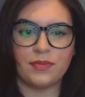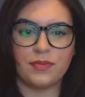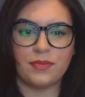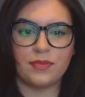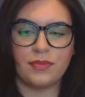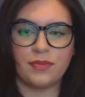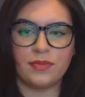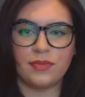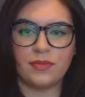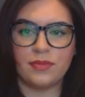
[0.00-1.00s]
Well, the
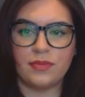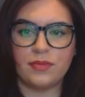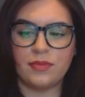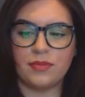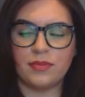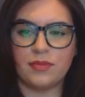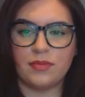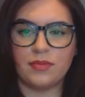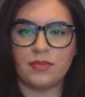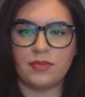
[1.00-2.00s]
legislature is
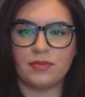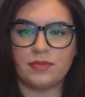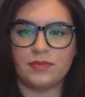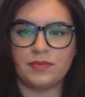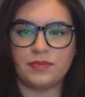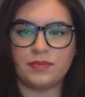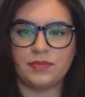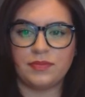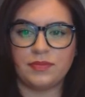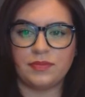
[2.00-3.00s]
absolutely free to
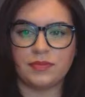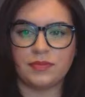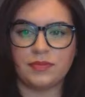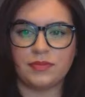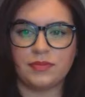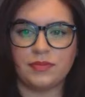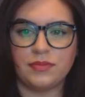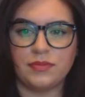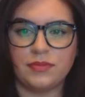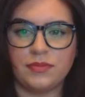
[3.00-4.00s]
hold
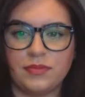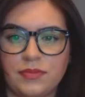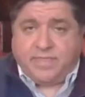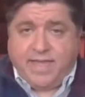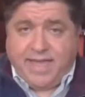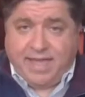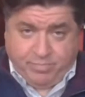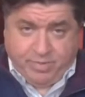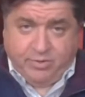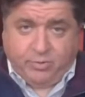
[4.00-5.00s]
hearings. I think they have
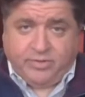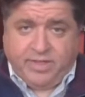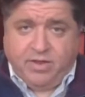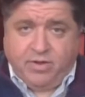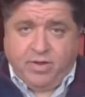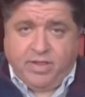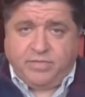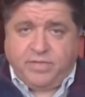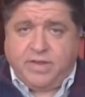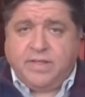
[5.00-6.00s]
been holding
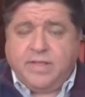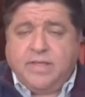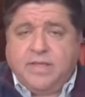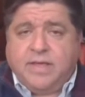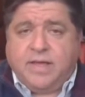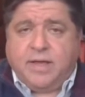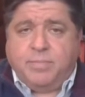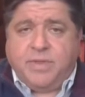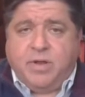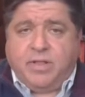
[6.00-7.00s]
hearings, and
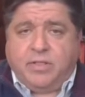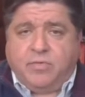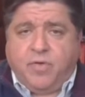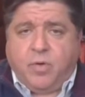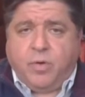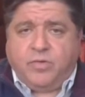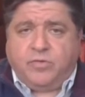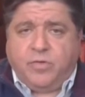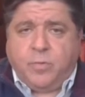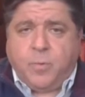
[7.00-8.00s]
I look forward
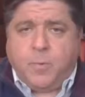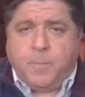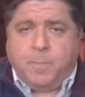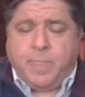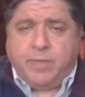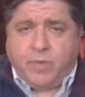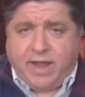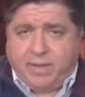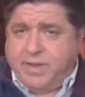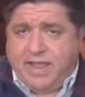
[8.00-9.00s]
to the
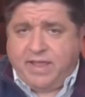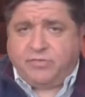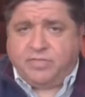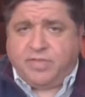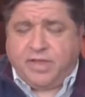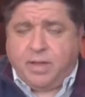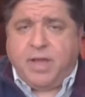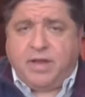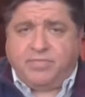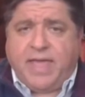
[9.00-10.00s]
recommendations that come
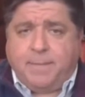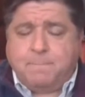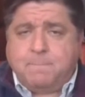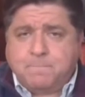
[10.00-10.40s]
out of that.